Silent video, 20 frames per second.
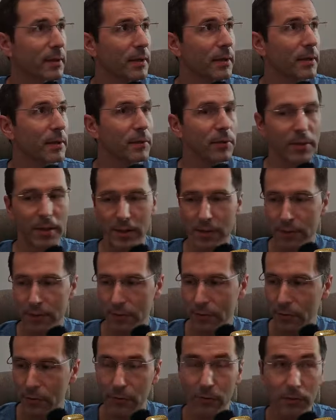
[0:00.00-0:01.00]
you can
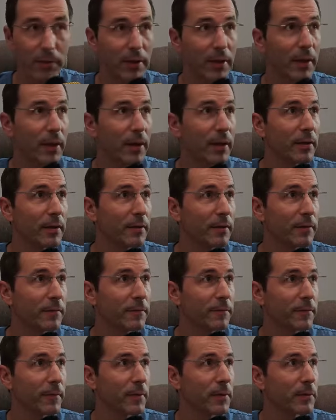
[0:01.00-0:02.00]
do a
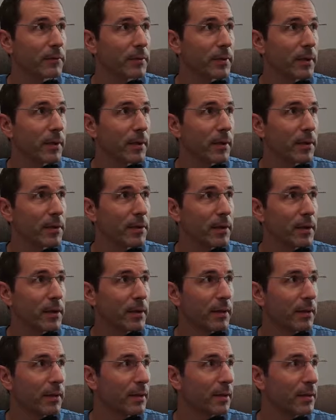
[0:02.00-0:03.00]
following
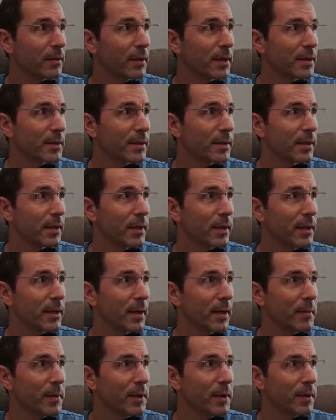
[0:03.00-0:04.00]
thing. Let's say
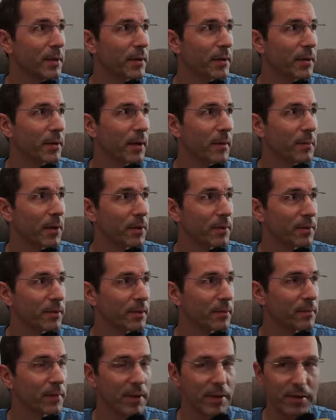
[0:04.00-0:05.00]
I'm here, I'm
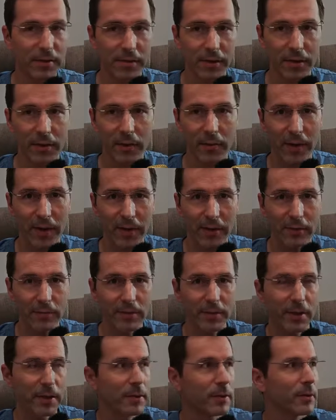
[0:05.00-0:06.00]
Oscar Mike 0 Echo
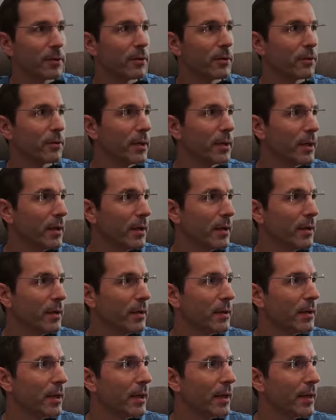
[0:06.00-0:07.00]
Tango.
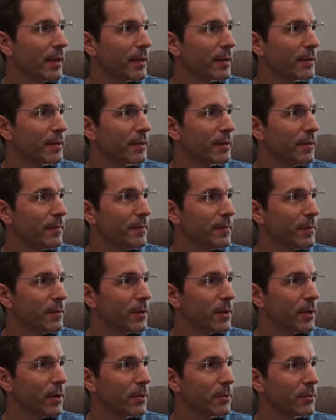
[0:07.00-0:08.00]
And if you
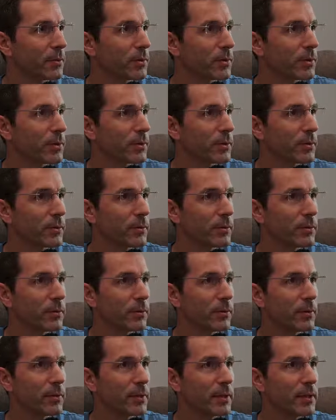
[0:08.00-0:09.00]
go
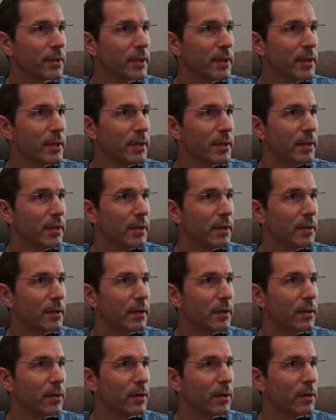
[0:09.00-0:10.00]
to the
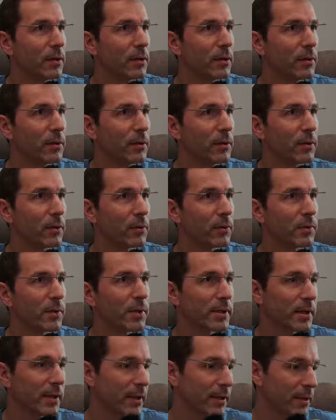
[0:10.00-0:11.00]
call
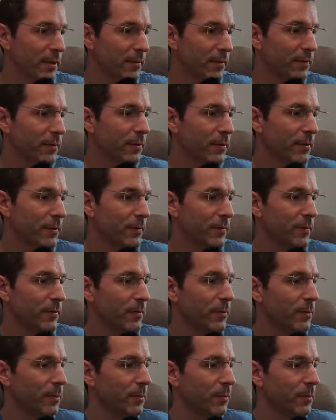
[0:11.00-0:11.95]
sign, if you